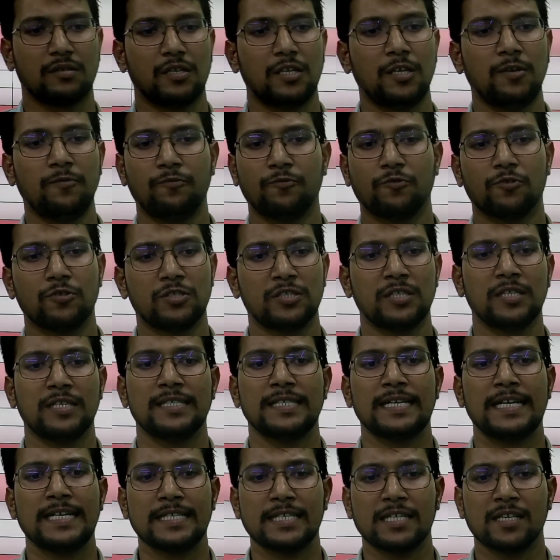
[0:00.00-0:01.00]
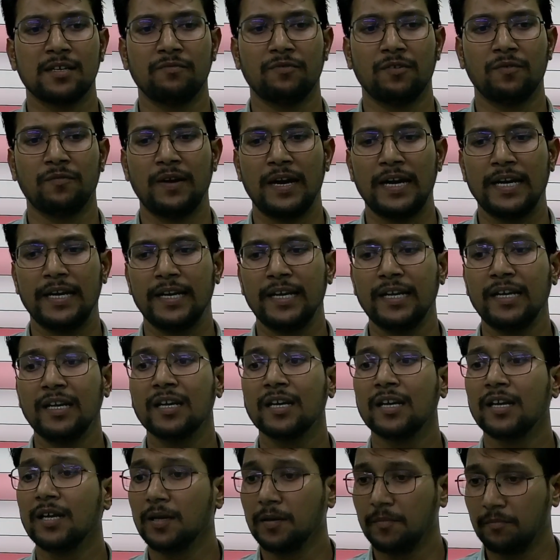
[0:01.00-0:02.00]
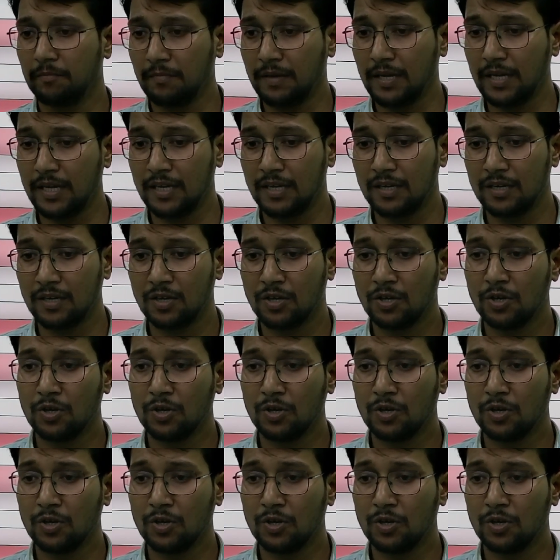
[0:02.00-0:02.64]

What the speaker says: If question is asking for finding mean,